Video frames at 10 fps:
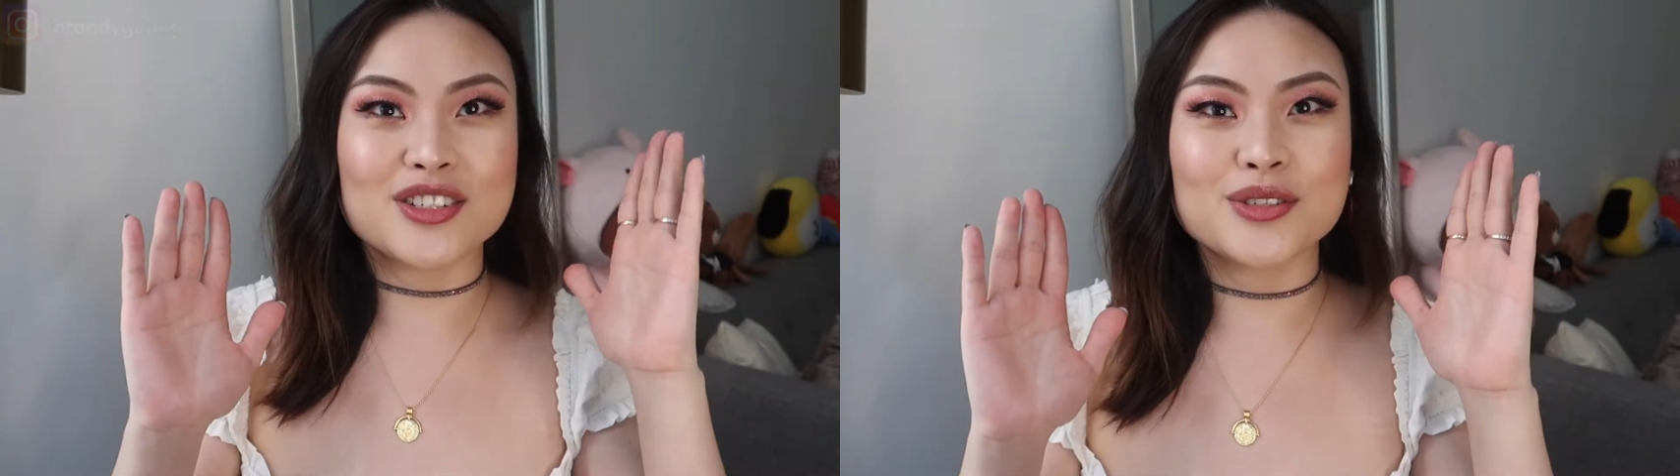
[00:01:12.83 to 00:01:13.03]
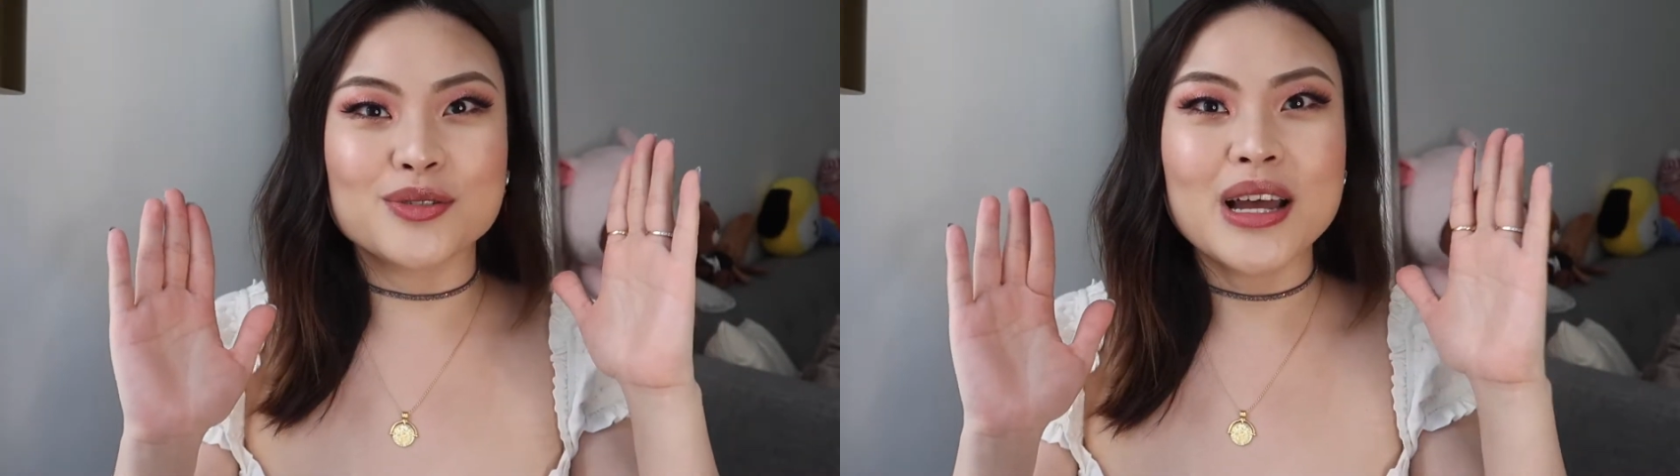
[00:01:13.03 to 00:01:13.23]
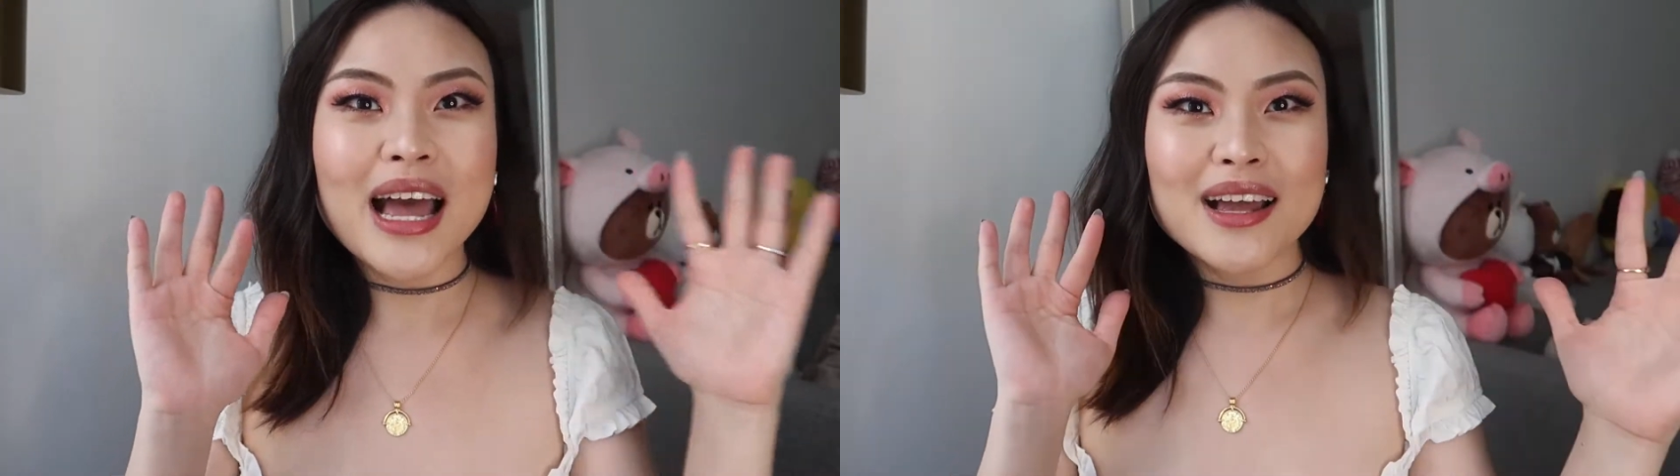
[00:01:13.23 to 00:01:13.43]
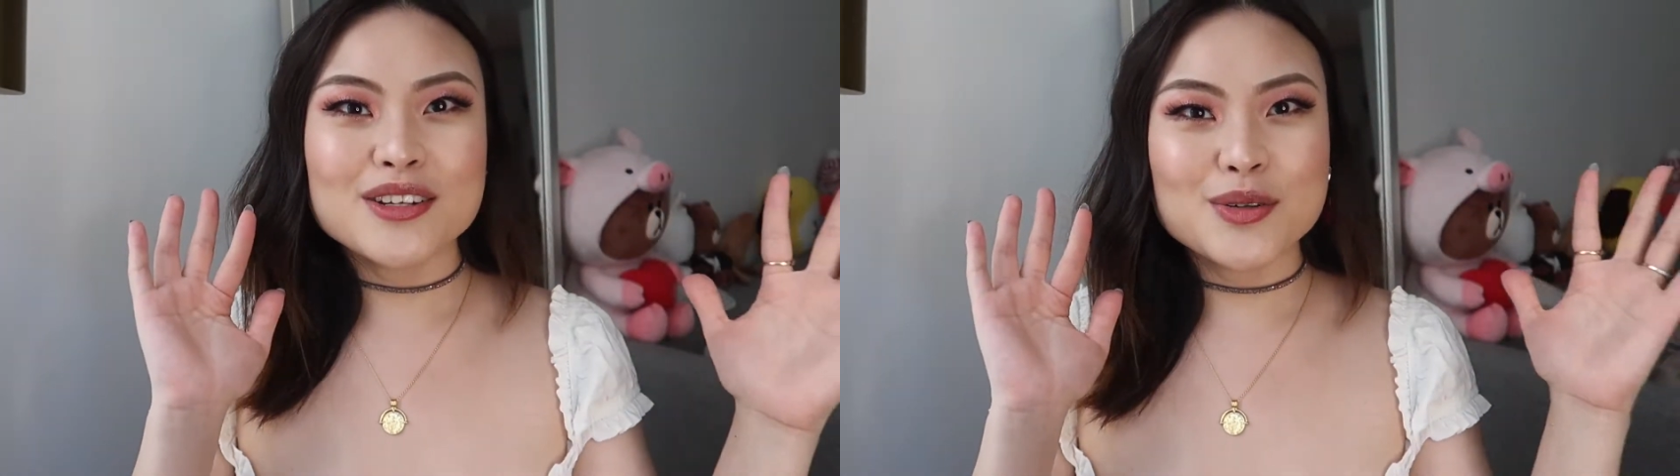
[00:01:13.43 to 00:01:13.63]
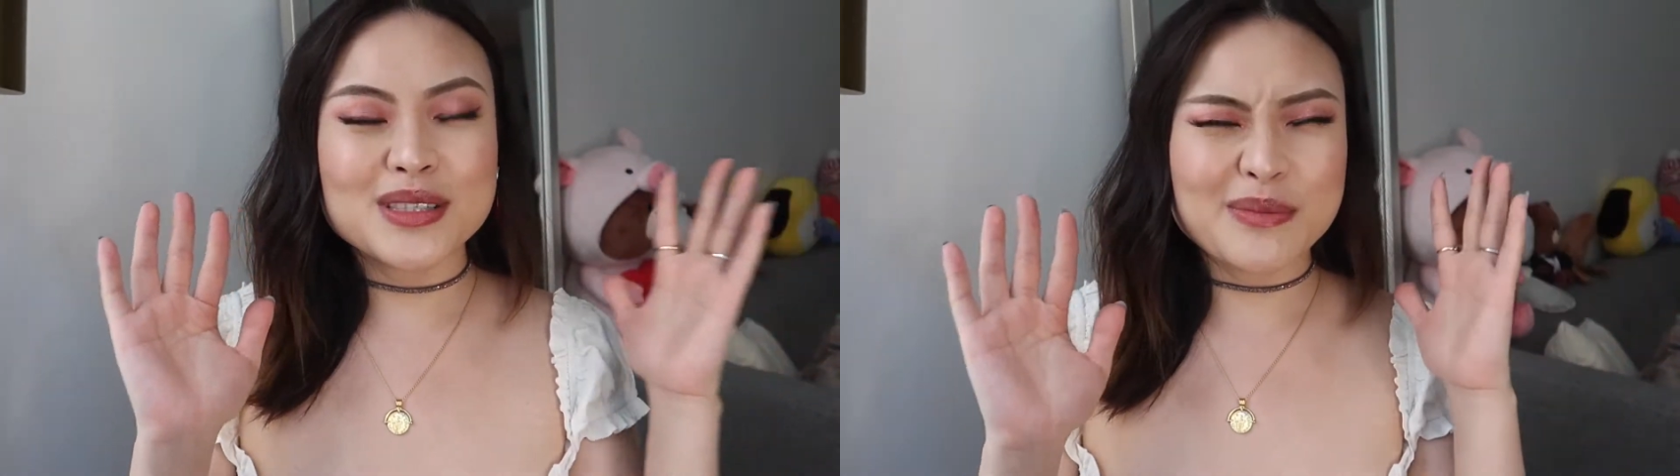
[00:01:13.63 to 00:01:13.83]
to
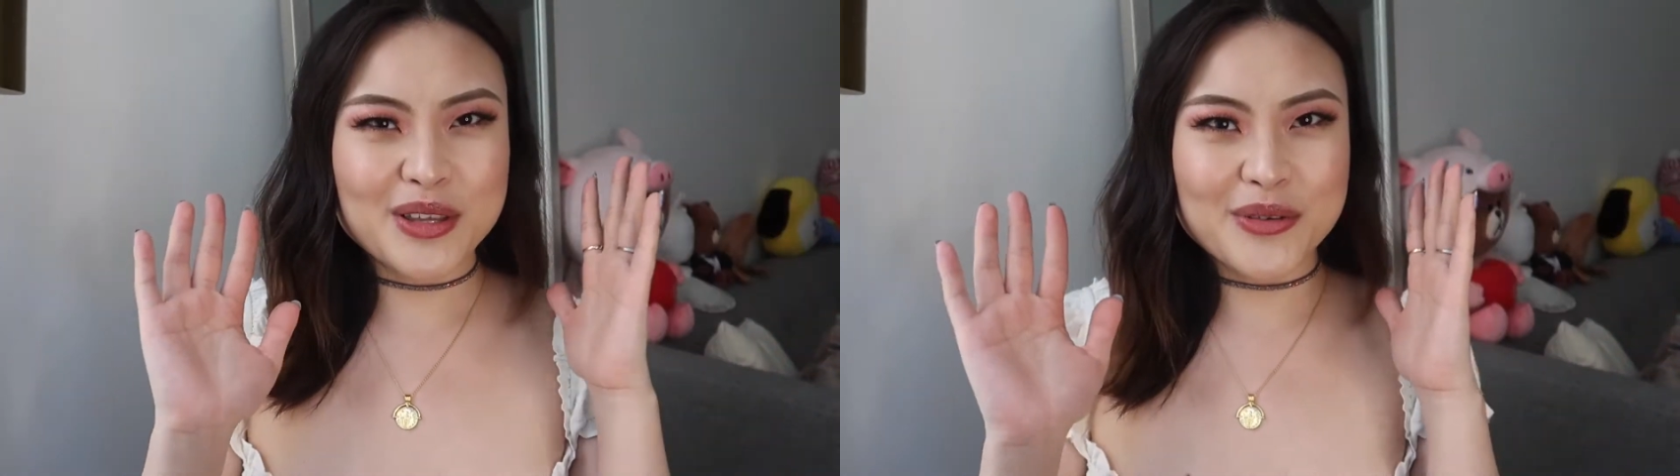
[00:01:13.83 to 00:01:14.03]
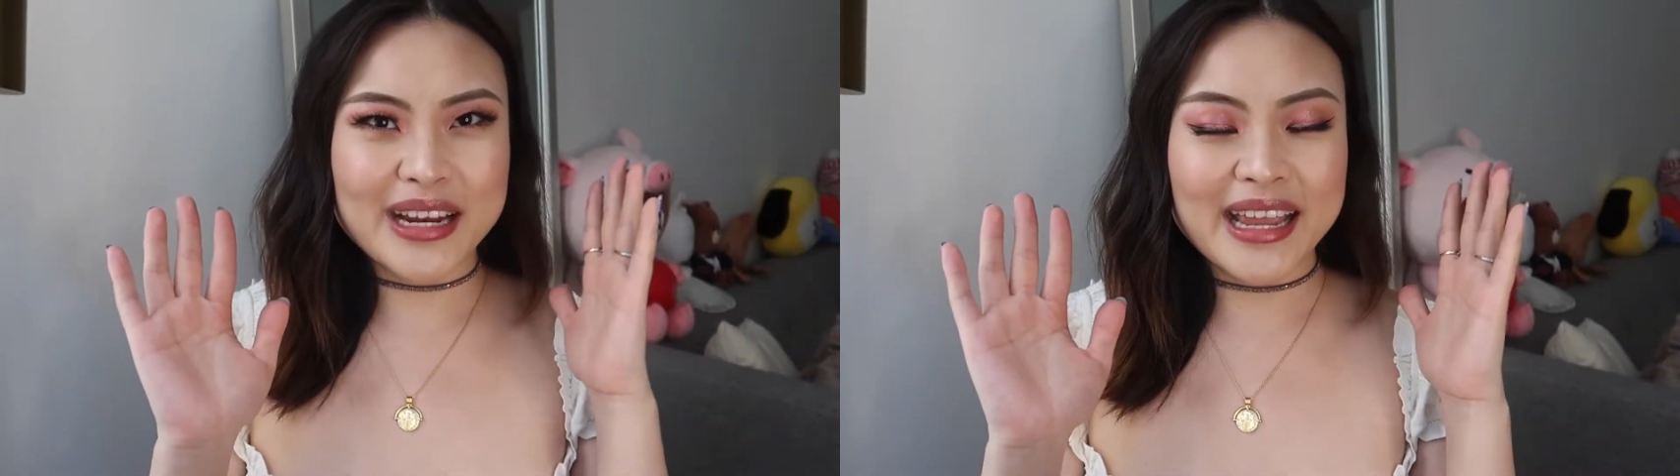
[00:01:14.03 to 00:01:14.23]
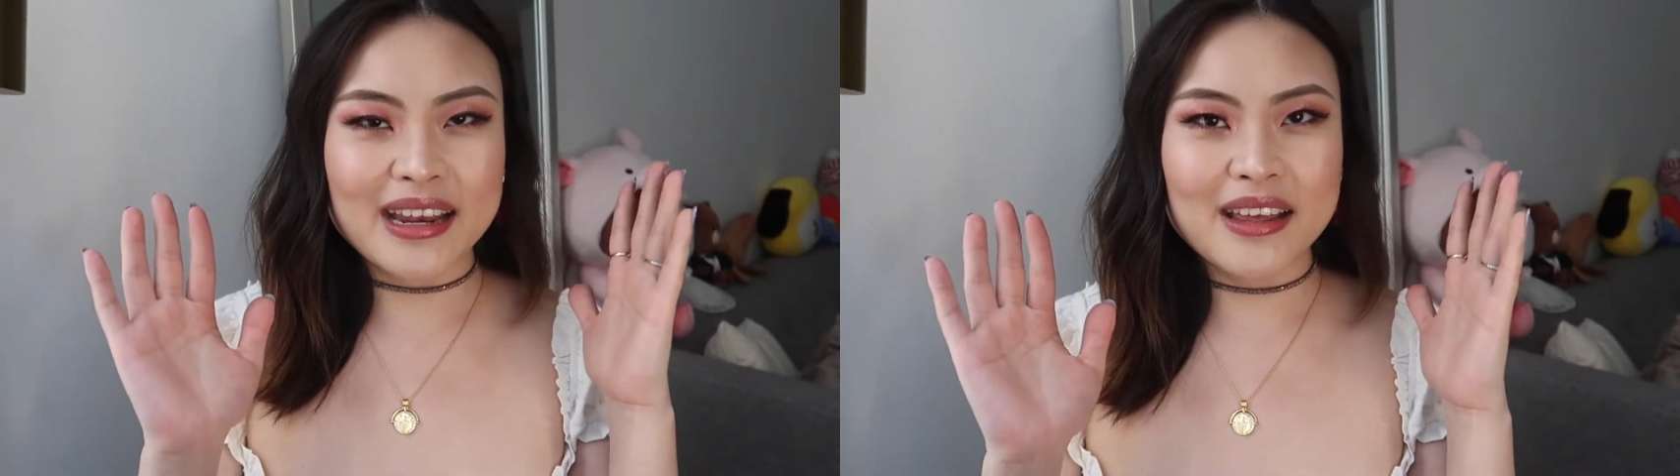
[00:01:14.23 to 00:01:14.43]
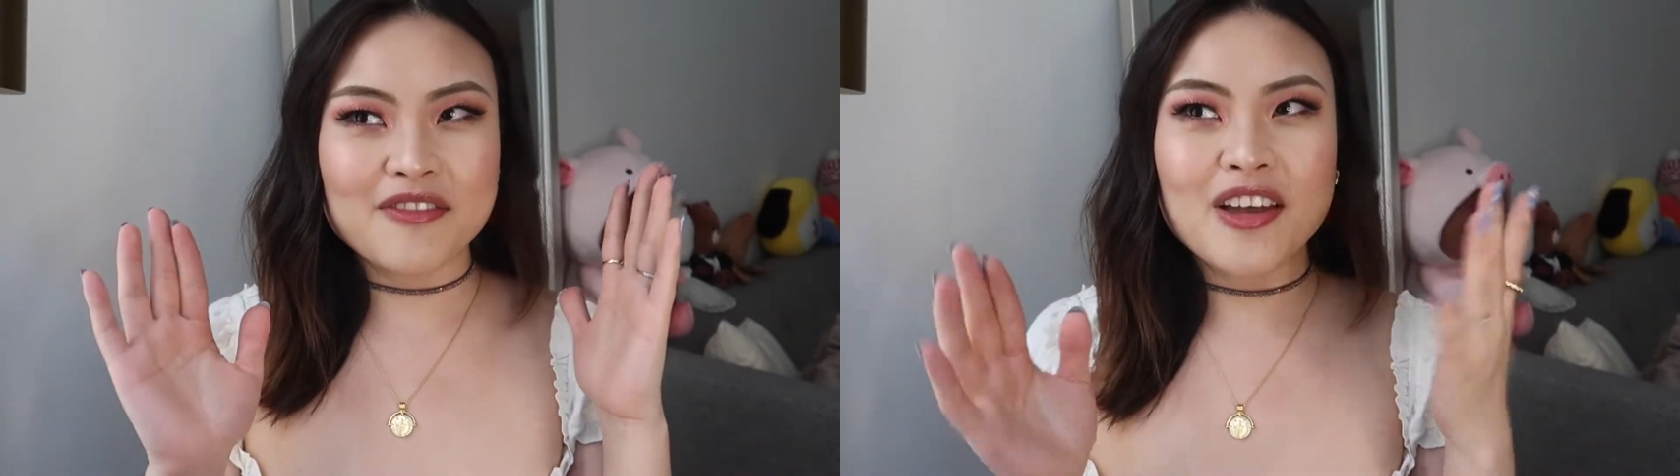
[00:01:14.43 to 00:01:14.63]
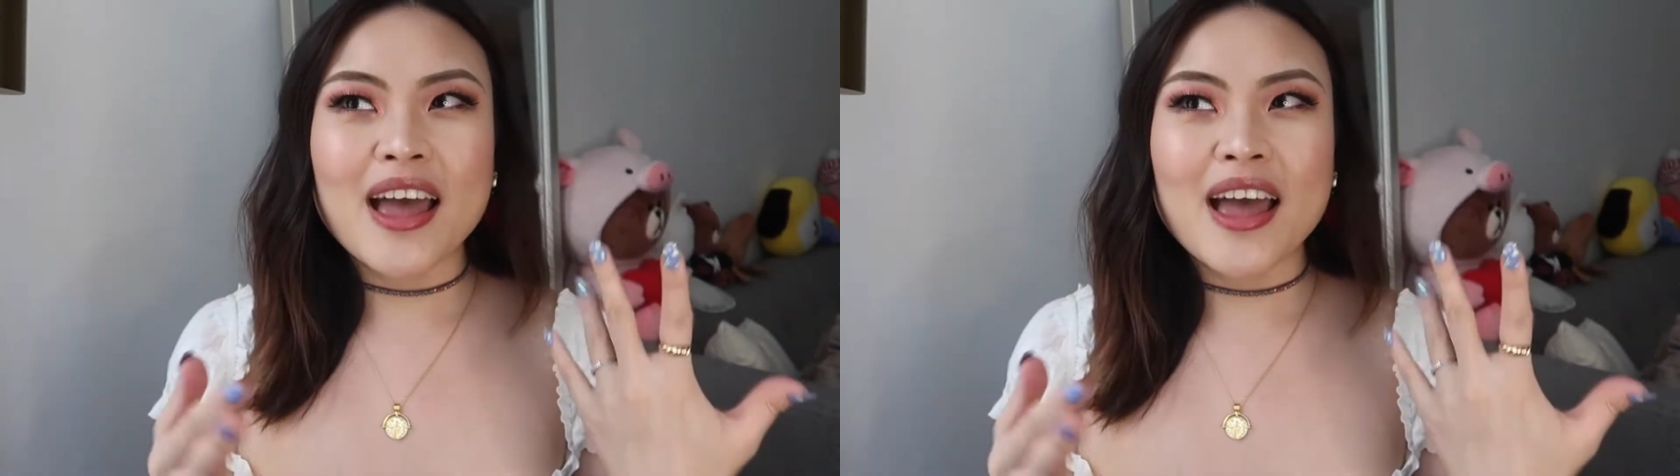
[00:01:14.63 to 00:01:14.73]
do something creative.